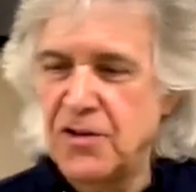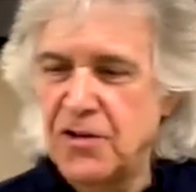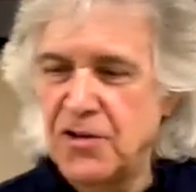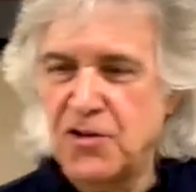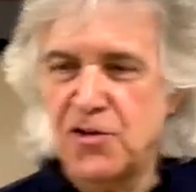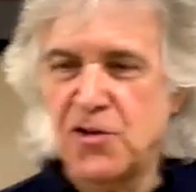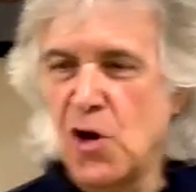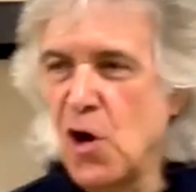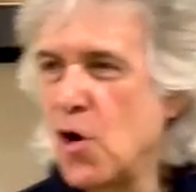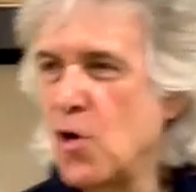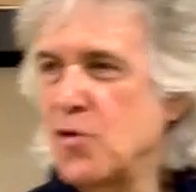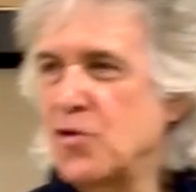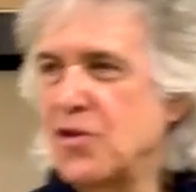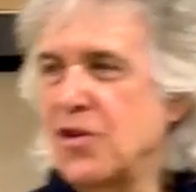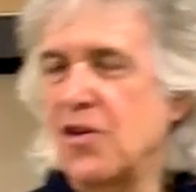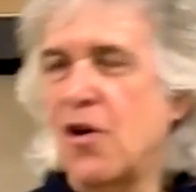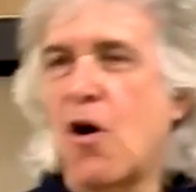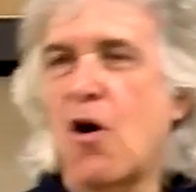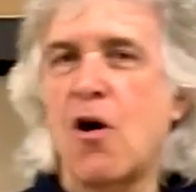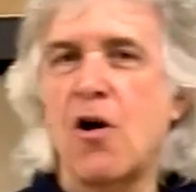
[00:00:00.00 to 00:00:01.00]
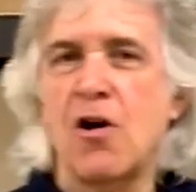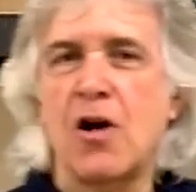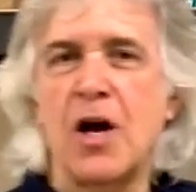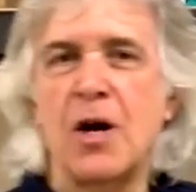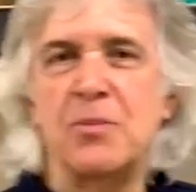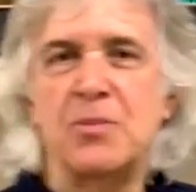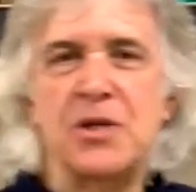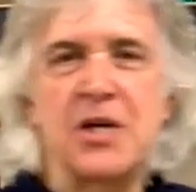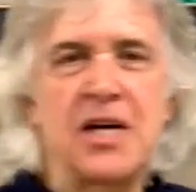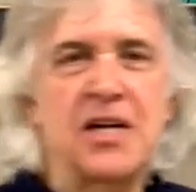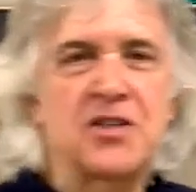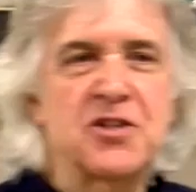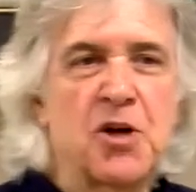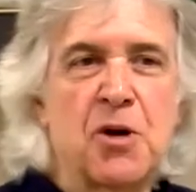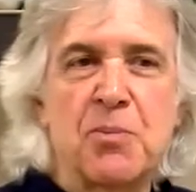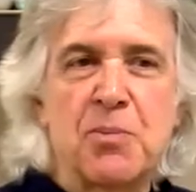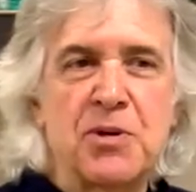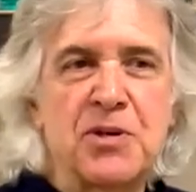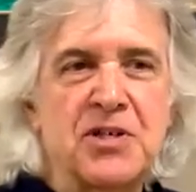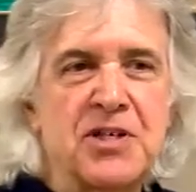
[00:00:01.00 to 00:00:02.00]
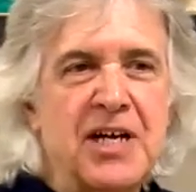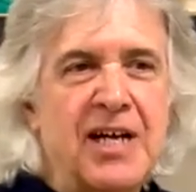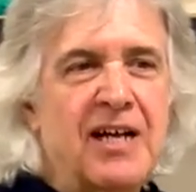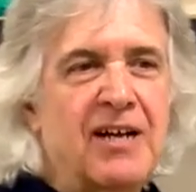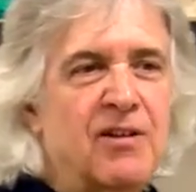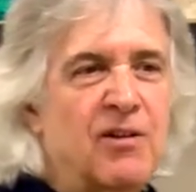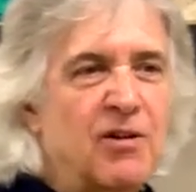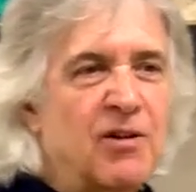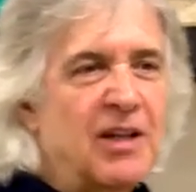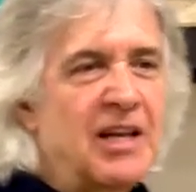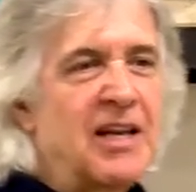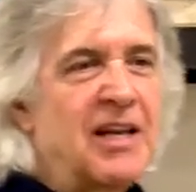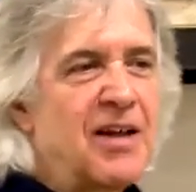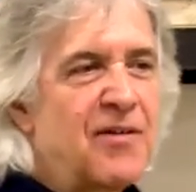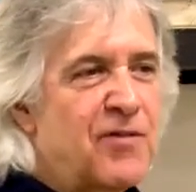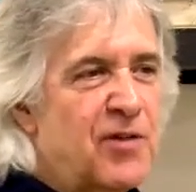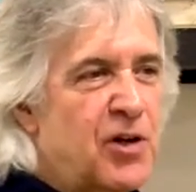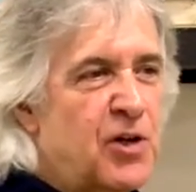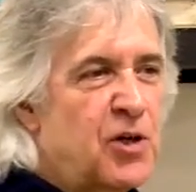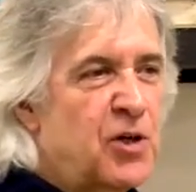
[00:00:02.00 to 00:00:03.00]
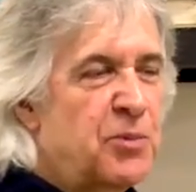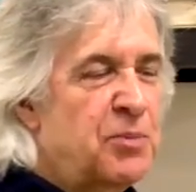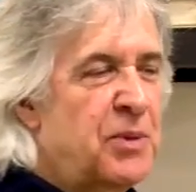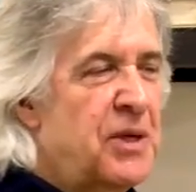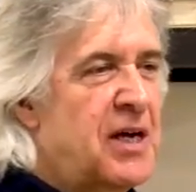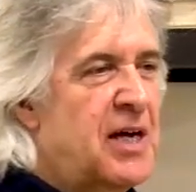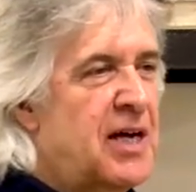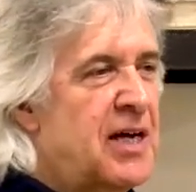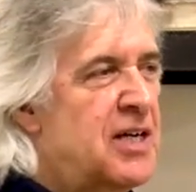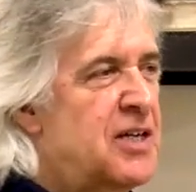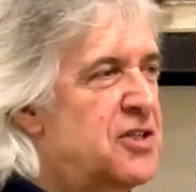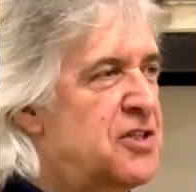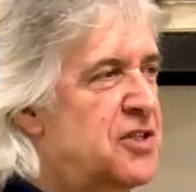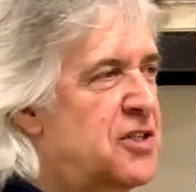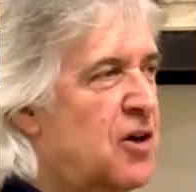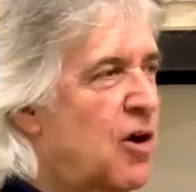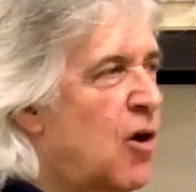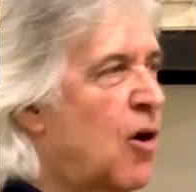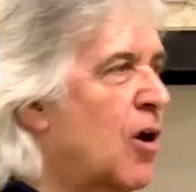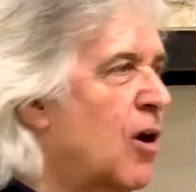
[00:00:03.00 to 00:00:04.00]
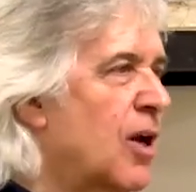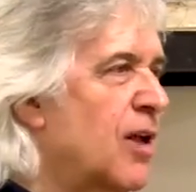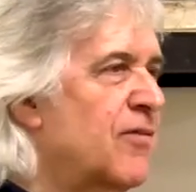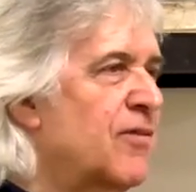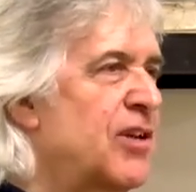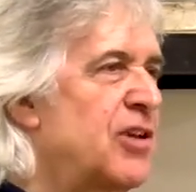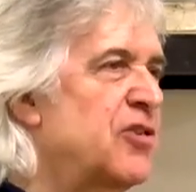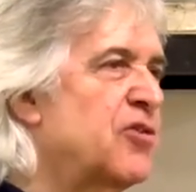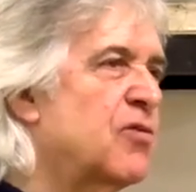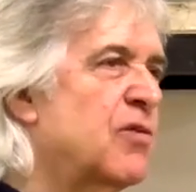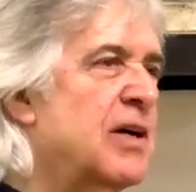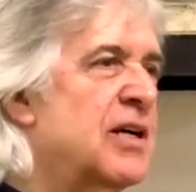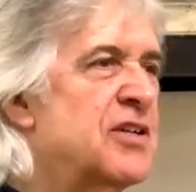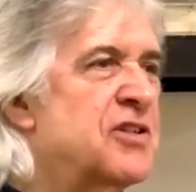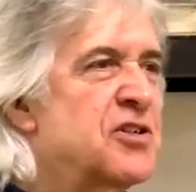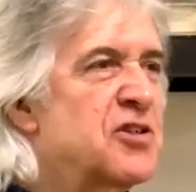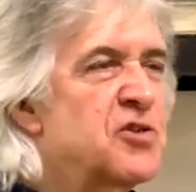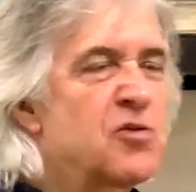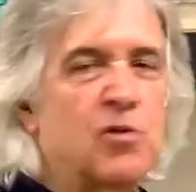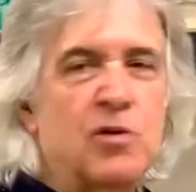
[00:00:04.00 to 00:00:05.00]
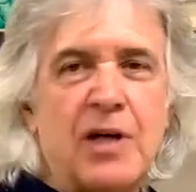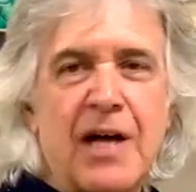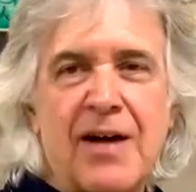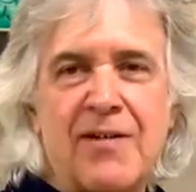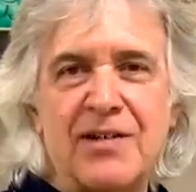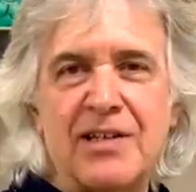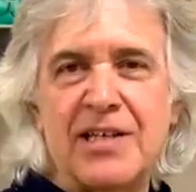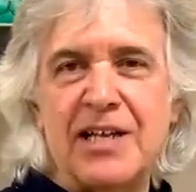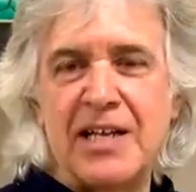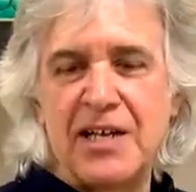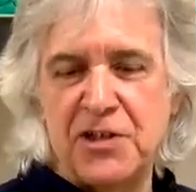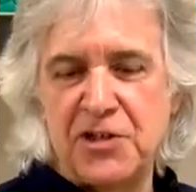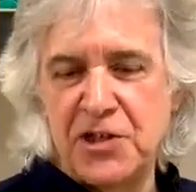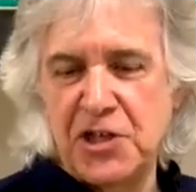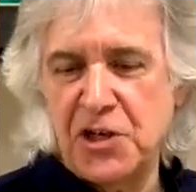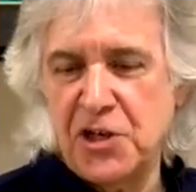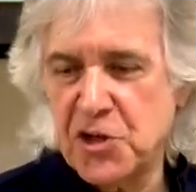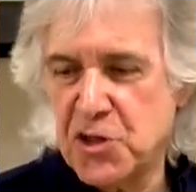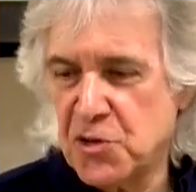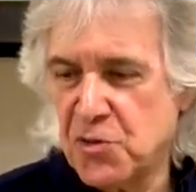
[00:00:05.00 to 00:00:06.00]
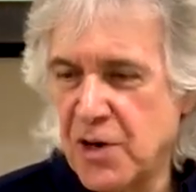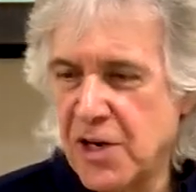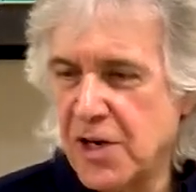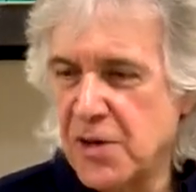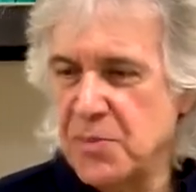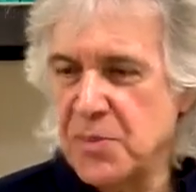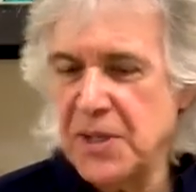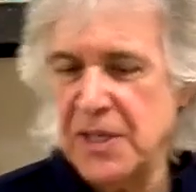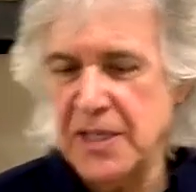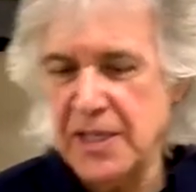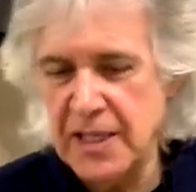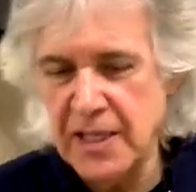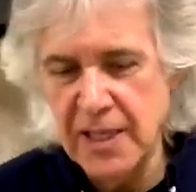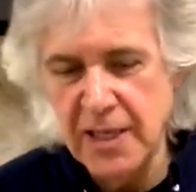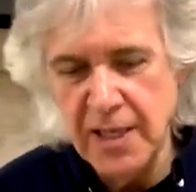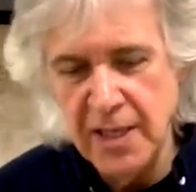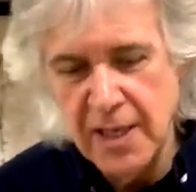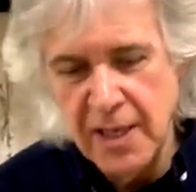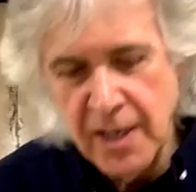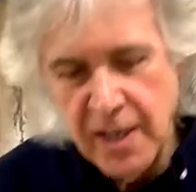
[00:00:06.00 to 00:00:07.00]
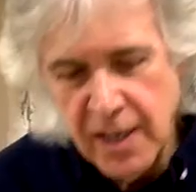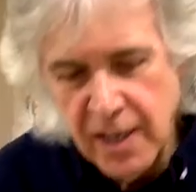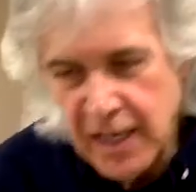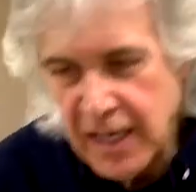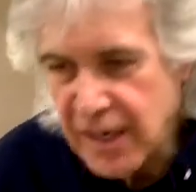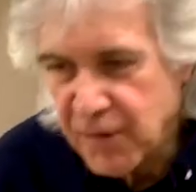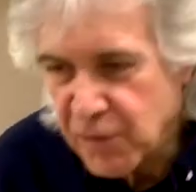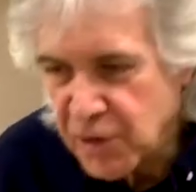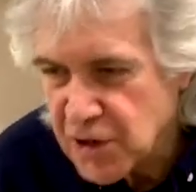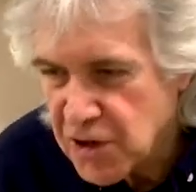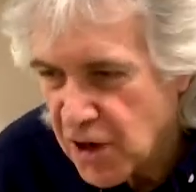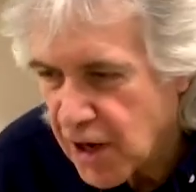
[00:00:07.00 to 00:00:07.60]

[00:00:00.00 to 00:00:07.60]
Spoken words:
stones and hard objects are particularly difficult because all of these resins will have a tendency to shrink a bit. And if we